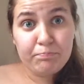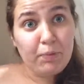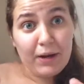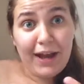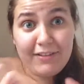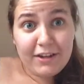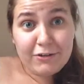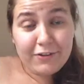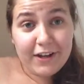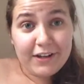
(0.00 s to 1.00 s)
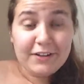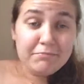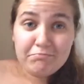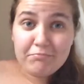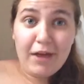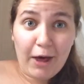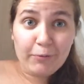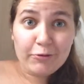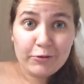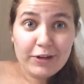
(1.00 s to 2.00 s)
but identifying it
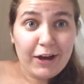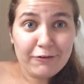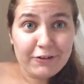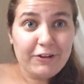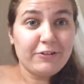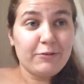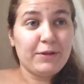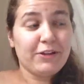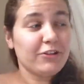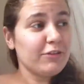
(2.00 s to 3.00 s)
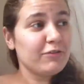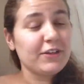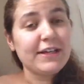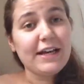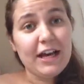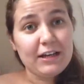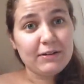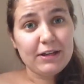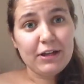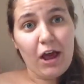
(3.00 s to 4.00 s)
helps to allow for there to be a shift uh,
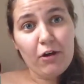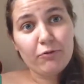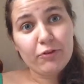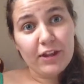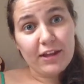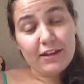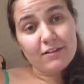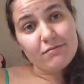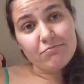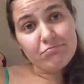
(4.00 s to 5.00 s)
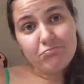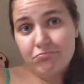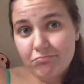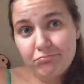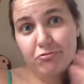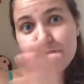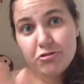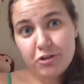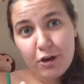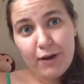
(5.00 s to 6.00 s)
and hopefully can
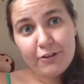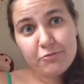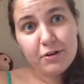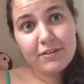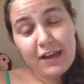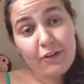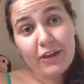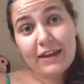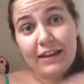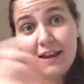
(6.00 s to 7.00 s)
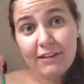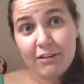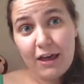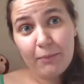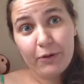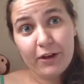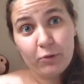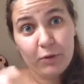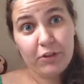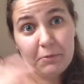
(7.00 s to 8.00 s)
show hegemons how they can get to that
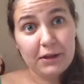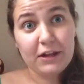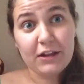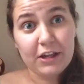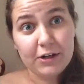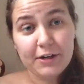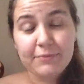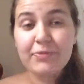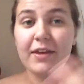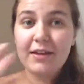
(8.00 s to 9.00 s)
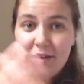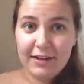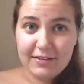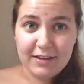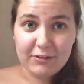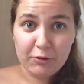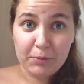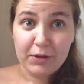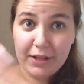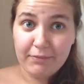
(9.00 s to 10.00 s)
place where they're being a leader instead of a
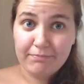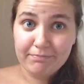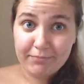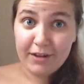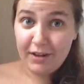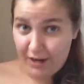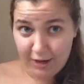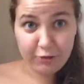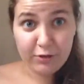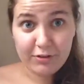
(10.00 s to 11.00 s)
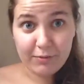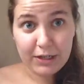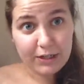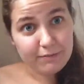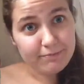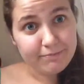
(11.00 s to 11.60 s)
bully. Hydro hegemony.